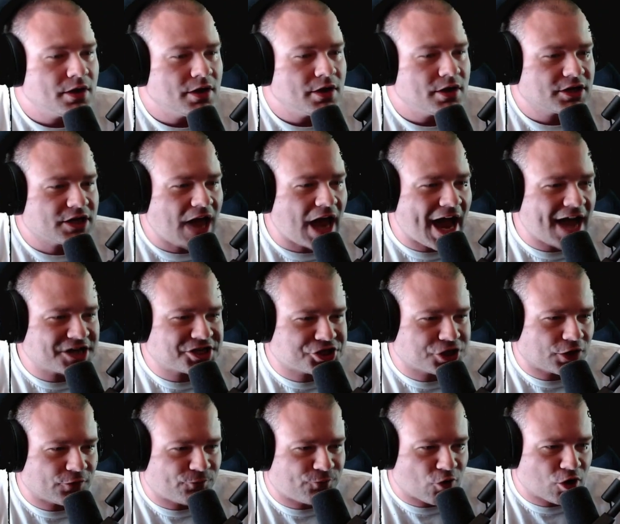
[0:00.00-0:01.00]
Cast
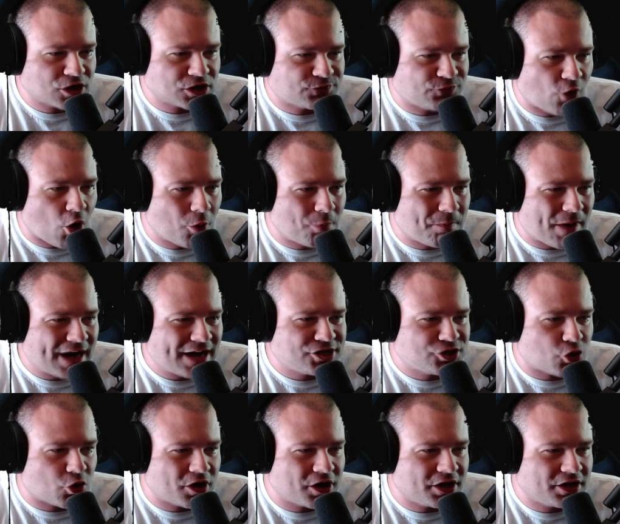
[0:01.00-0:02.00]
your first vote by
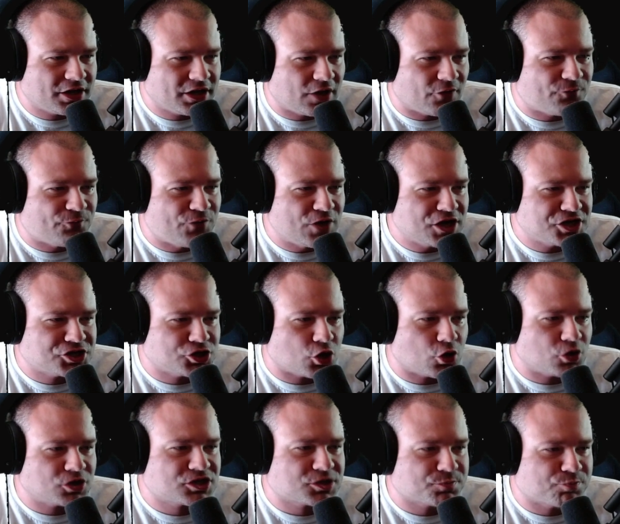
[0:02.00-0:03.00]
joining the
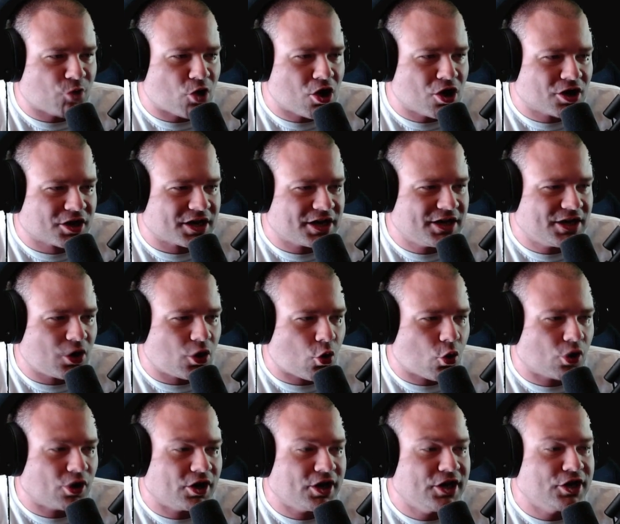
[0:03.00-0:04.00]
official Sprunk
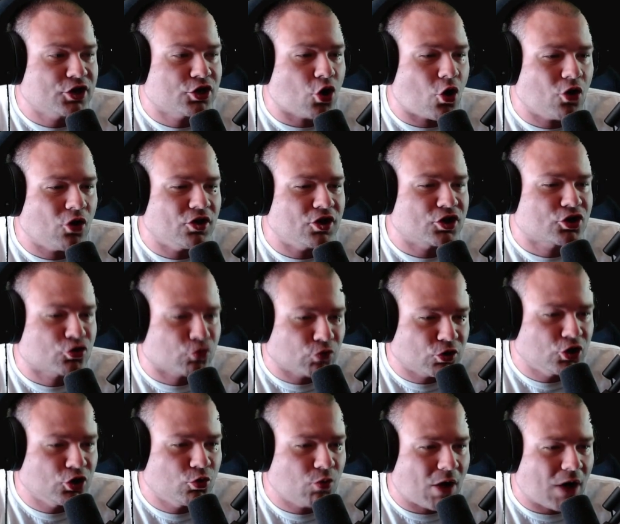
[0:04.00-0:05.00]
or Ecola
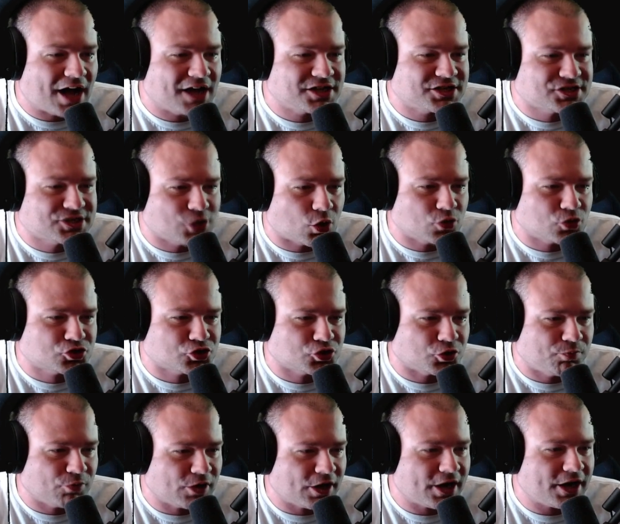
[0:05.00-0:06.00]
crew on Social
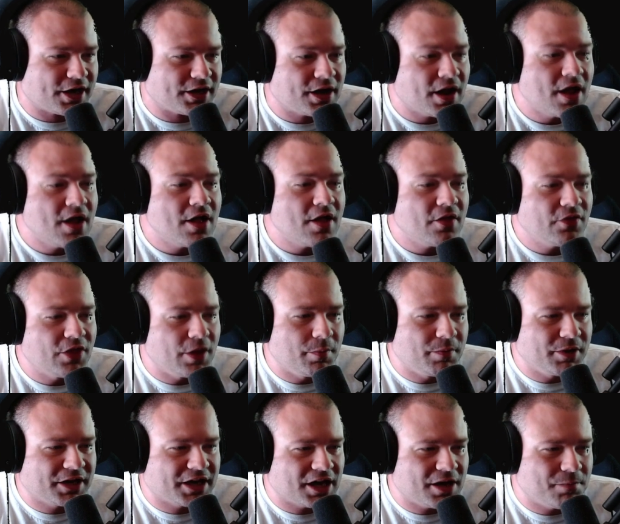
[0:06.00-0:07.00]
Blade. Then
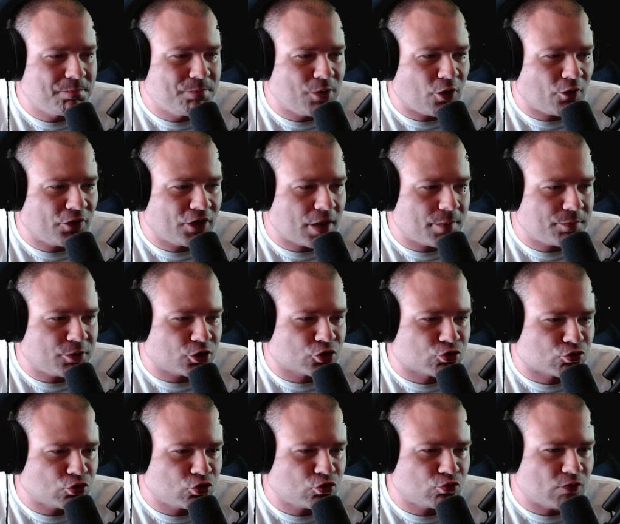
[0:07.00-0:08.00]
begin building up your
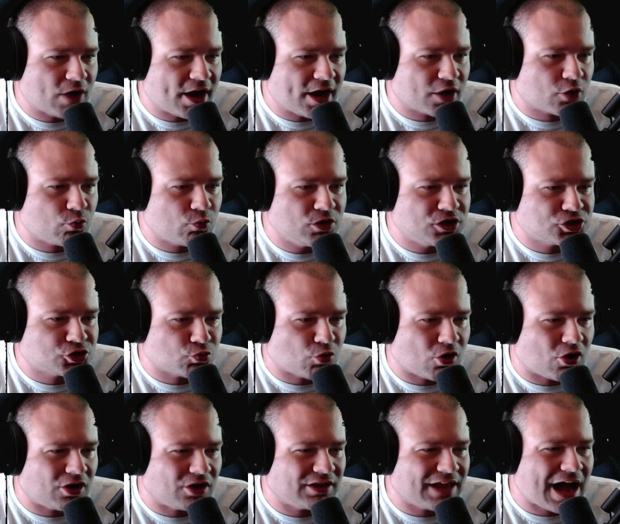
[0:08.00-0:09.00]
crew rank, which
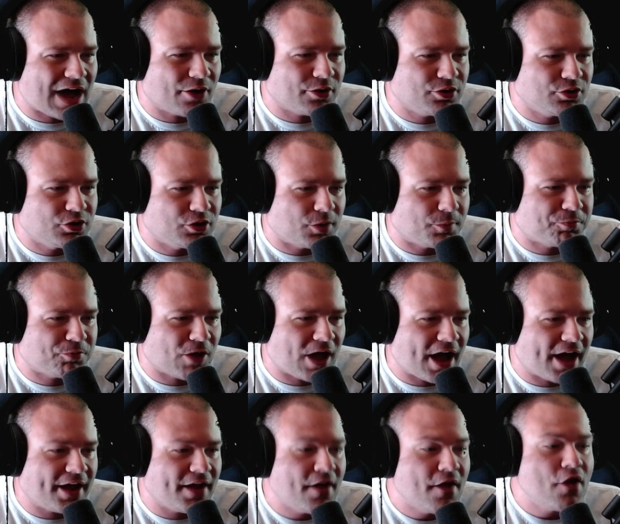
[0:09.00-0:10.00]
will allow you to
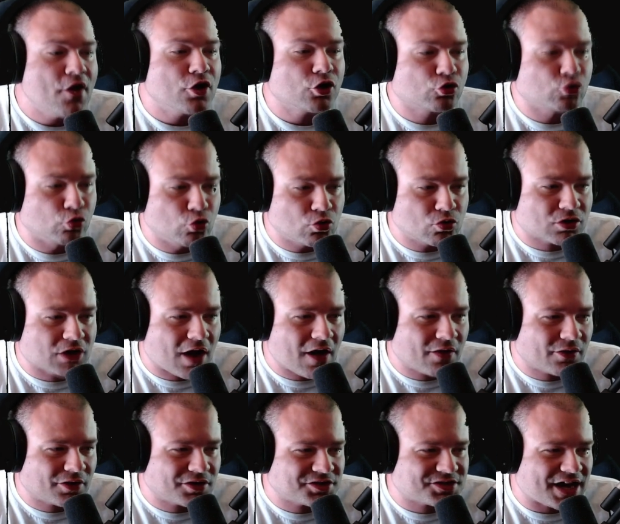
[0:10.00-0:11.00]
apply crew
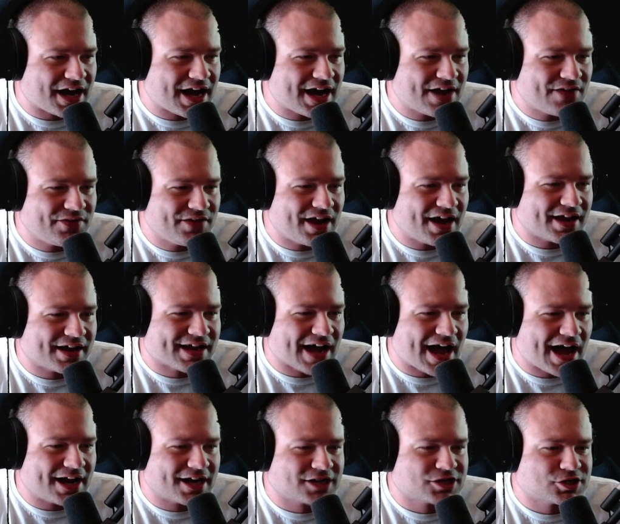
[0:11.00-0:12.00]
colors and the
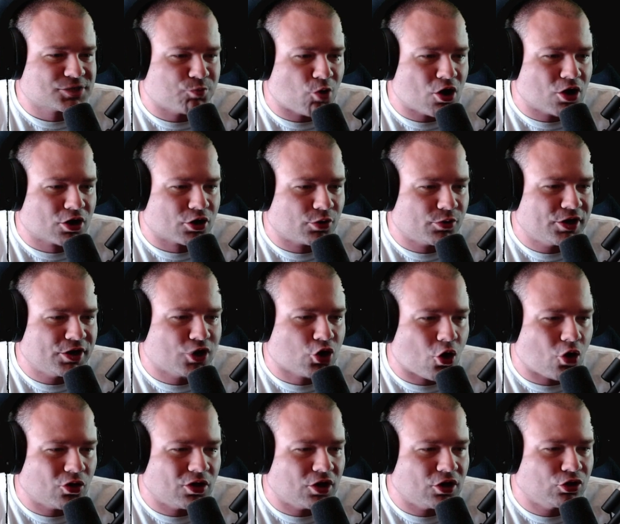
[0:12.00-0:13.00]
iconic Sprunk or
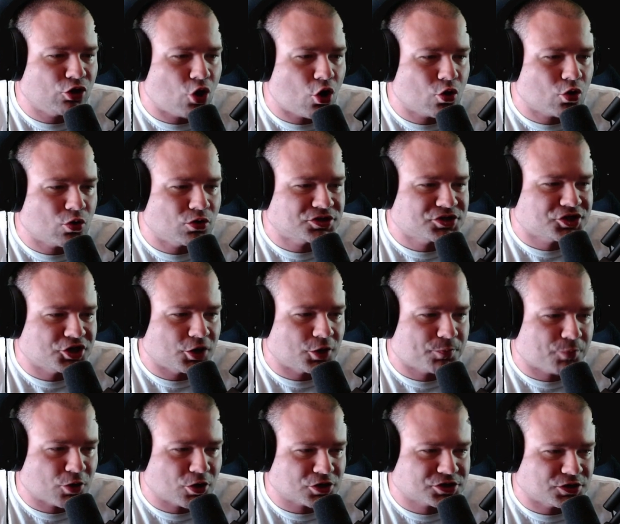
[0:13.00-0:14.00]
Ecola logos to your
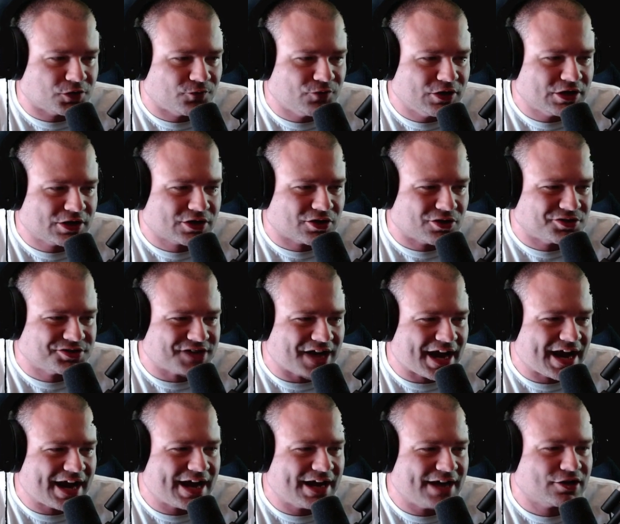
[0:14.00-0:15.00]
personal vehicles
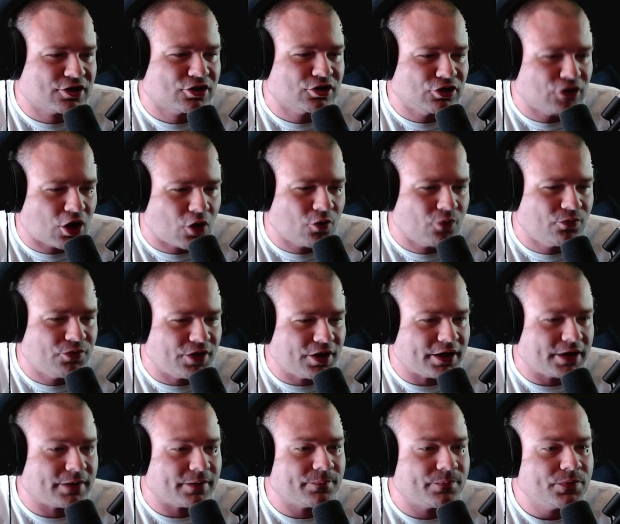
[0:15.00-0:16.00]
and
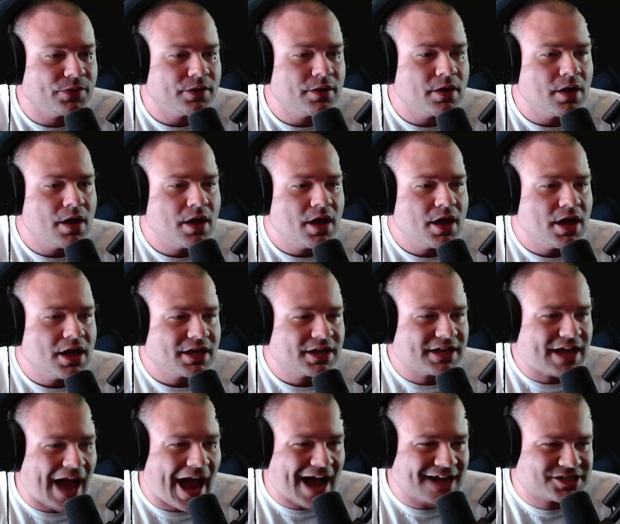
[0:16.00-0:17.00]
clothing.
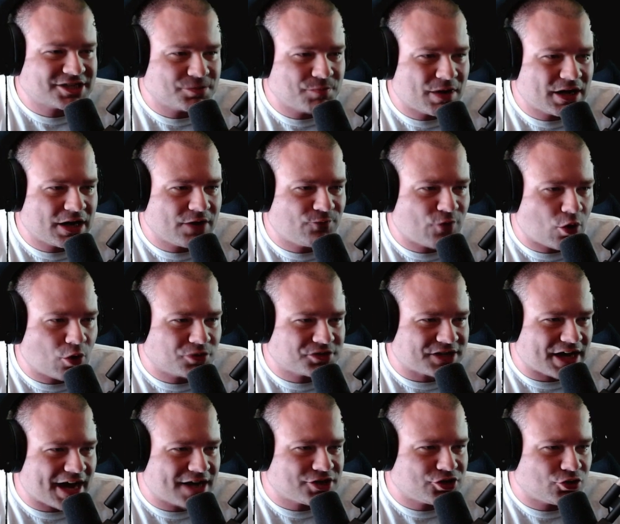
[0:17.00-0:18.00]
Cast as many votes
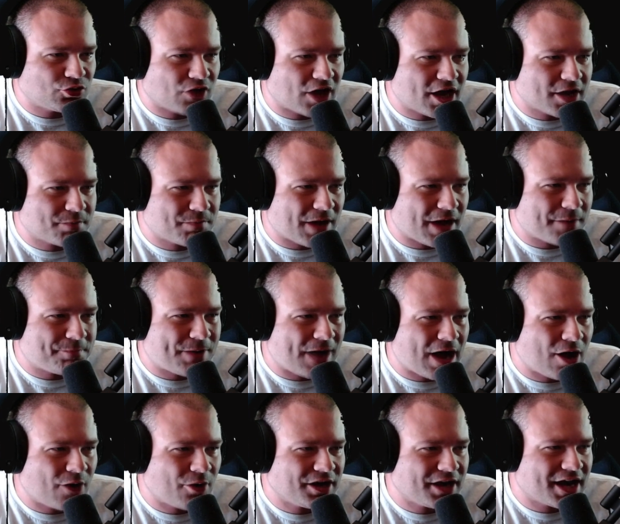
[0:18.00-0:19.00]
as you like by
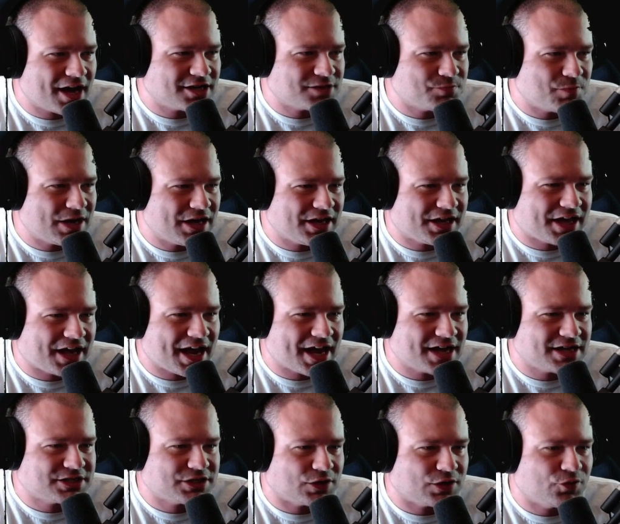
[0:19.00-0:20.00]
pounding as many
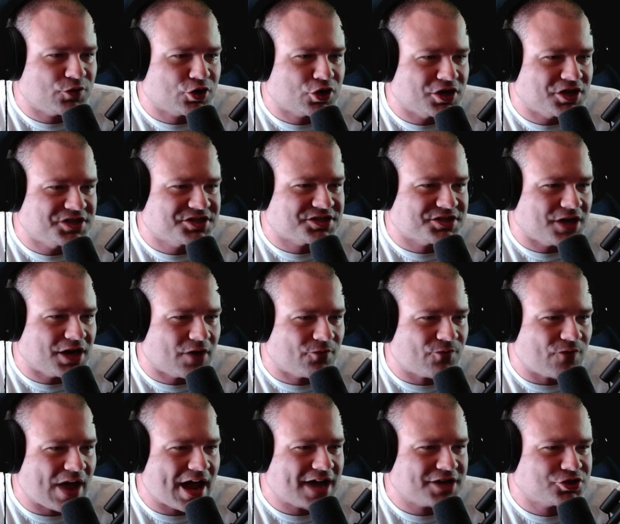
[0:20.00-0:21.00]
cans of the good
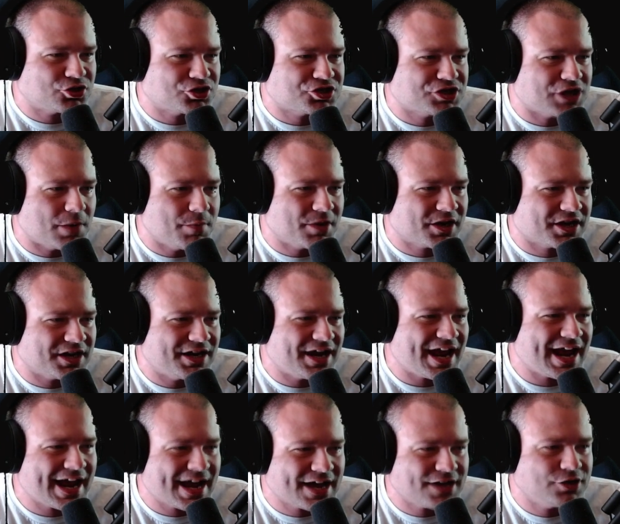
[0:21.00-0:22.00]
stuff as your stomach can
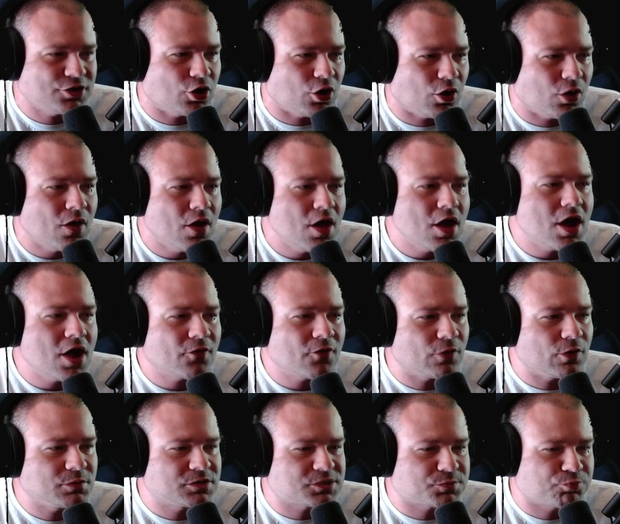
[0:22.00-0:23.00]
handle
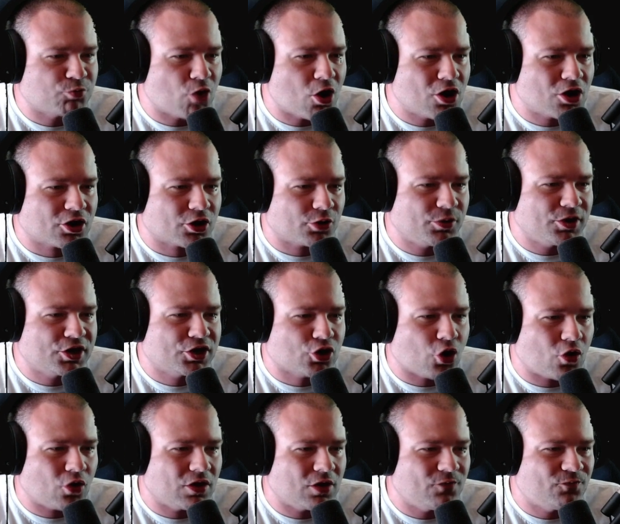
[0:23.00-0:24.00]
from Sprunk or
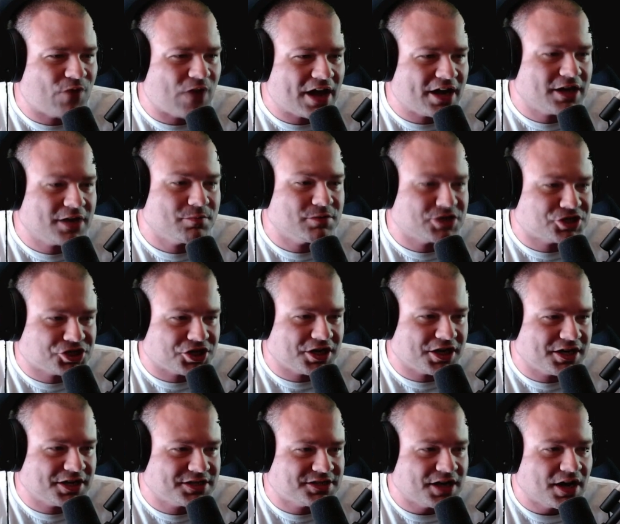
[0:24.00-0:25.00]
Ecola vending machines,